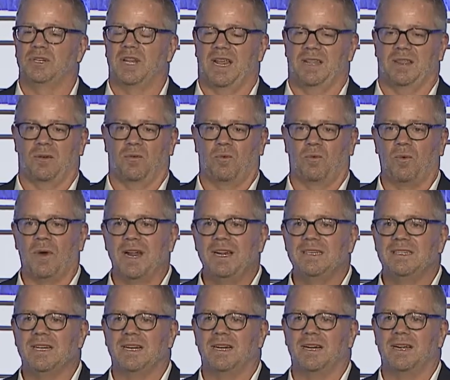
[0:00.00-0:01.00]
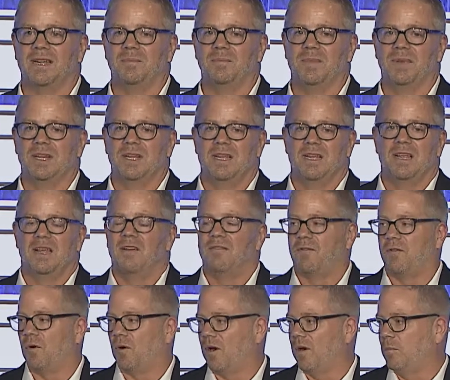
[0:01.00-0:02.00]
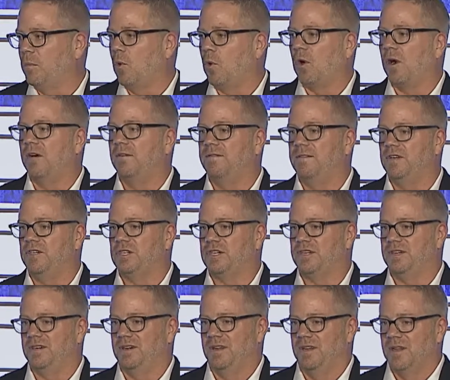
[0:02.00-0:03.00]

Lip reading: at the right time for more efficient,